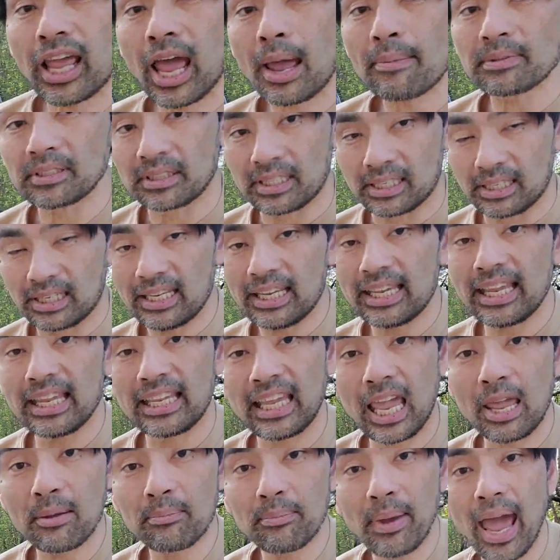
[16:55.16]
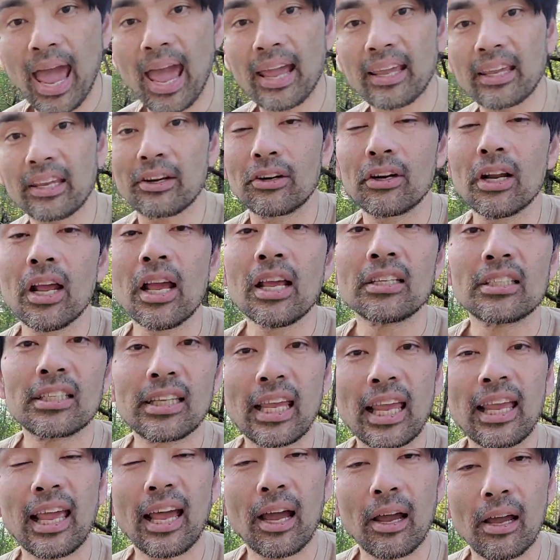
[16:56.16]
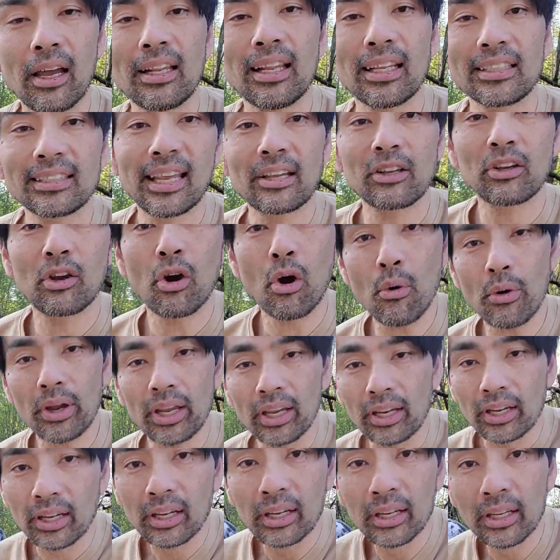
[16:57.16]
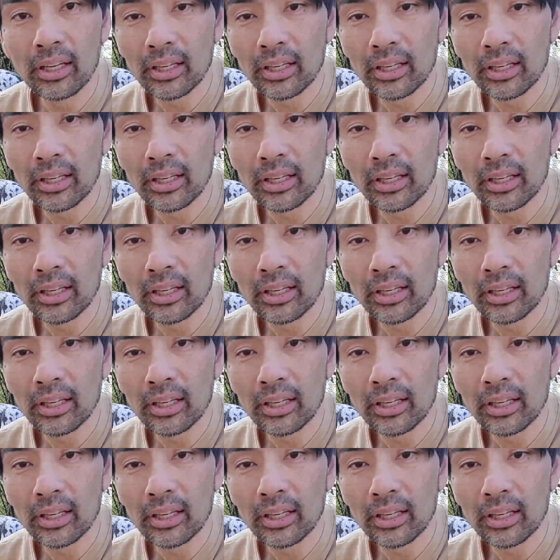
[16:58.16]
that happens. See, he came back here, say, let's get going.